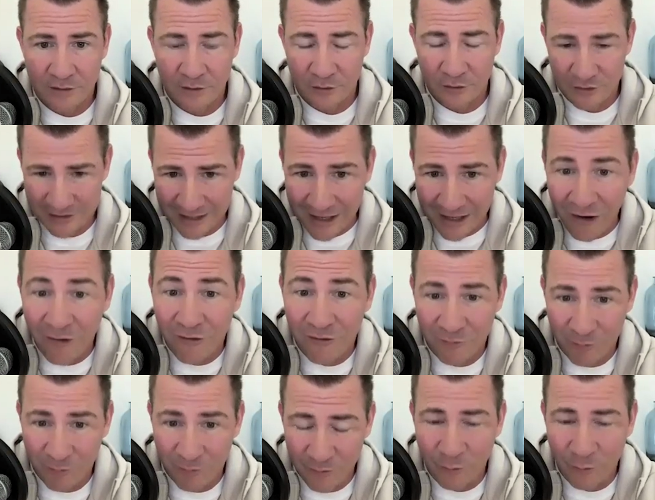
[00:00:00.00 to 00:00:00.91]

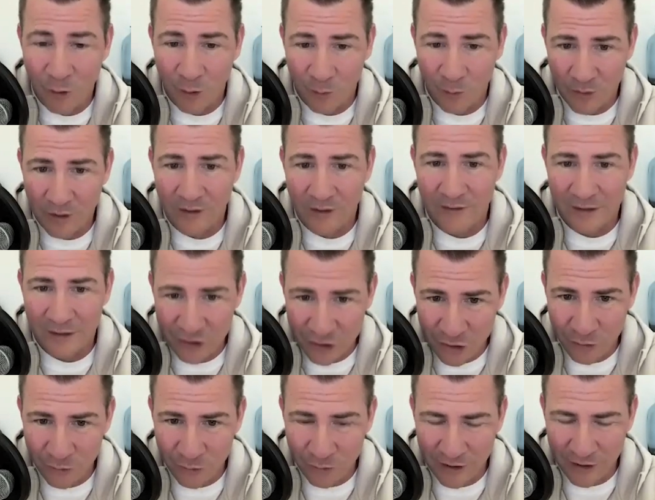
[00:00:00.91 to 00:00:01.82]
yourself before you put on the
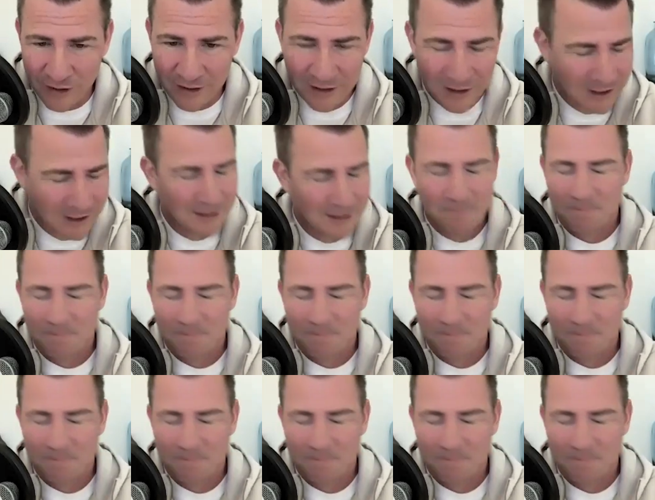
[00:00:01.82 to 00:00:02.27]
children